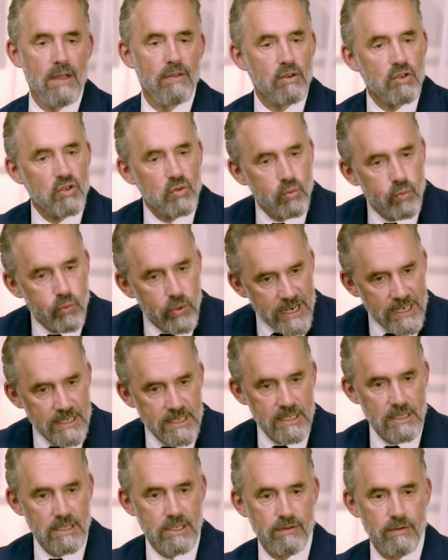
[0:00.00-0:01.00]
And there's
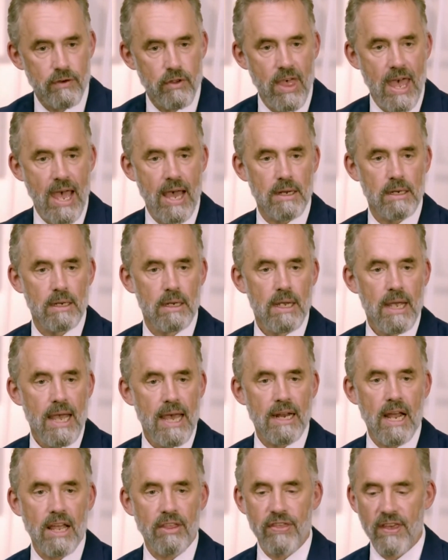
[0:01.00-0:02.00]
reasons for that.
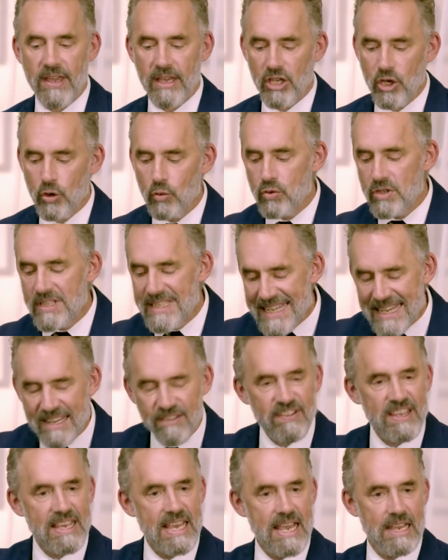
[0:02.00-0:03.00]
And I think you
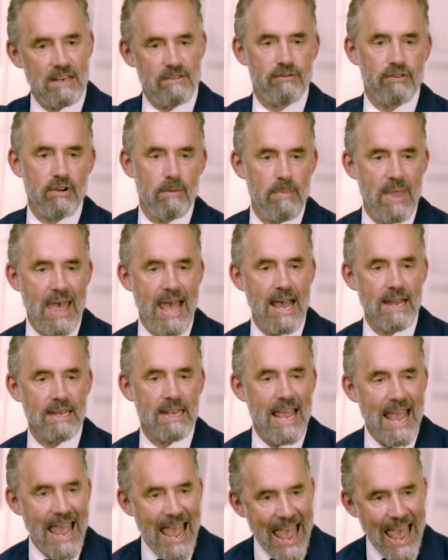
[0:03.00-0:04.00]
deviate from that
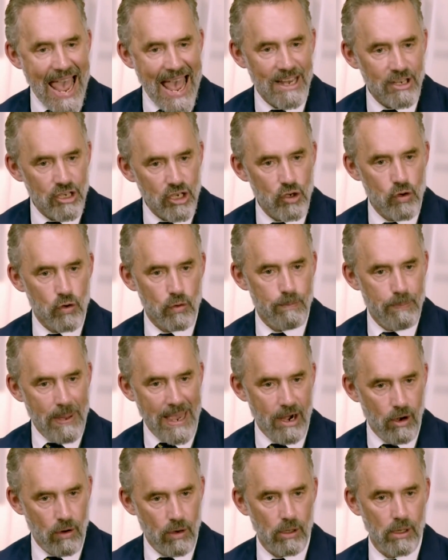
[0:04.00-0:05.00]
at your
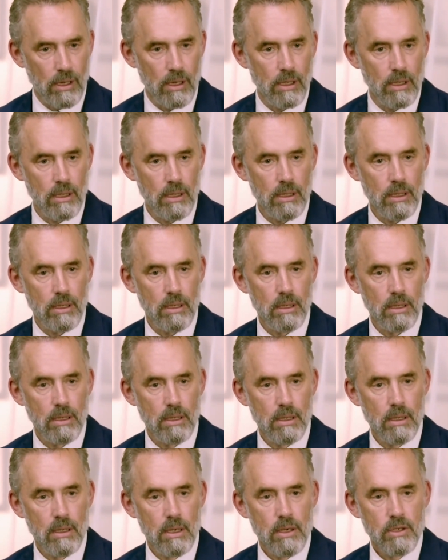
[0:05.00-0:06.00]
peril.
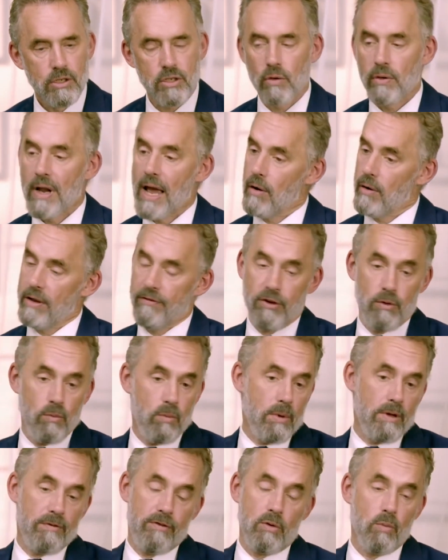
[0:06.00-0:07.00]
So now, if
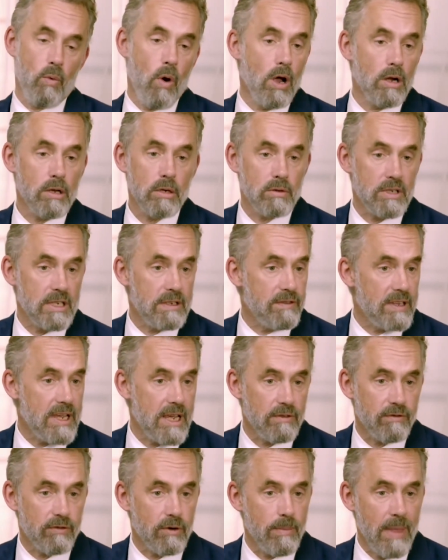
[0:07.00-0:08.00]
you want to
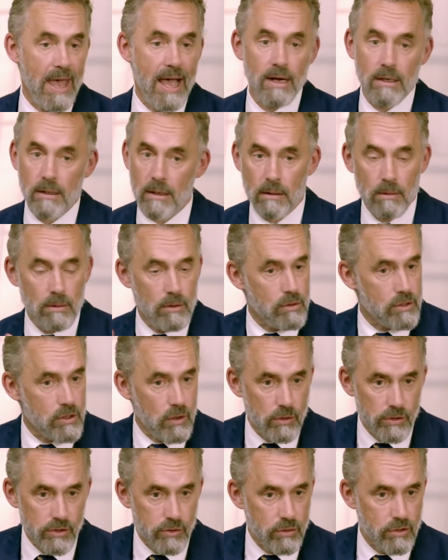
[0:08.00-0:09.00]
deviate from that, there's
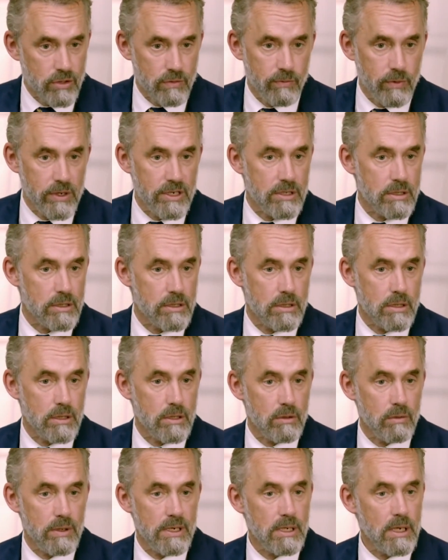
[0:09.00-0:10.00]
all sorts of reasons to
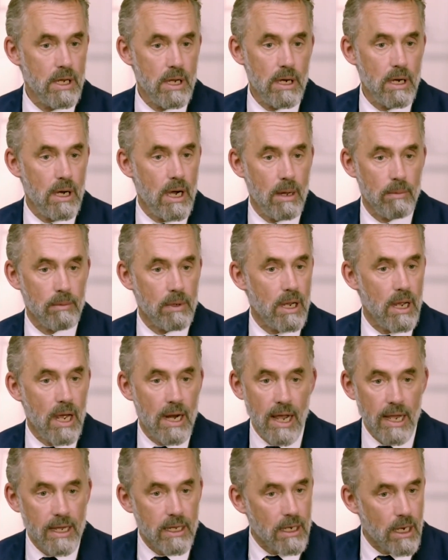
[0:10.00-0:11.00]
do it.
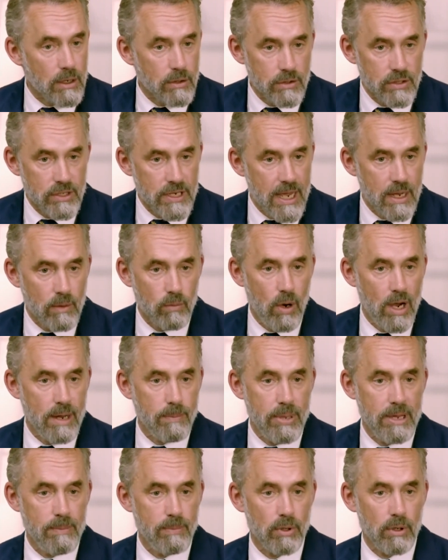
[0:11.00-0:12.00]
And I can understand why
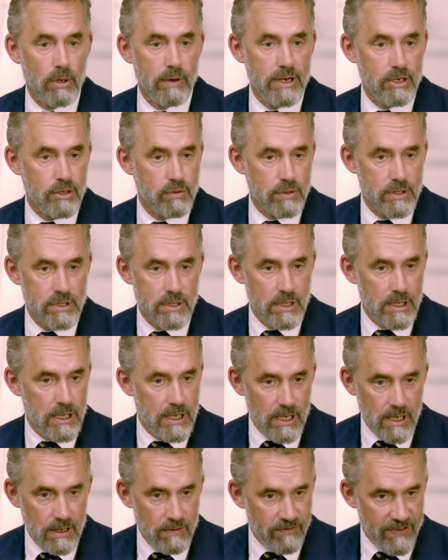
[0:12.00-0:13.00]
people are interested
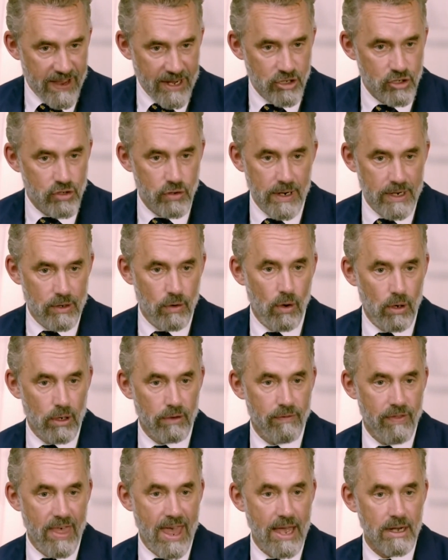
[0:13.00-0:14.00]
in adventure and all
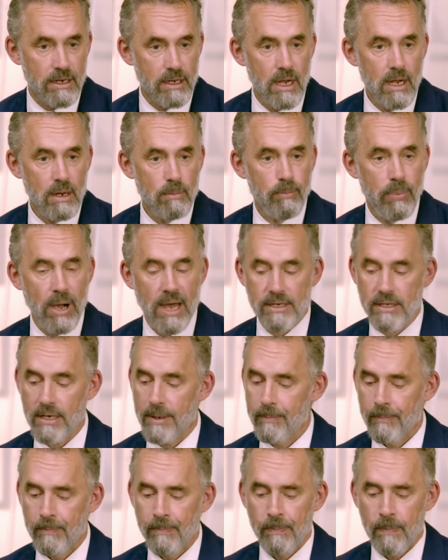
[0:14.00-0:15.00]
of that. But,
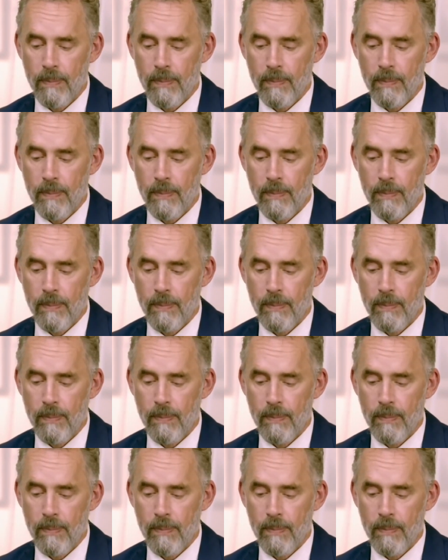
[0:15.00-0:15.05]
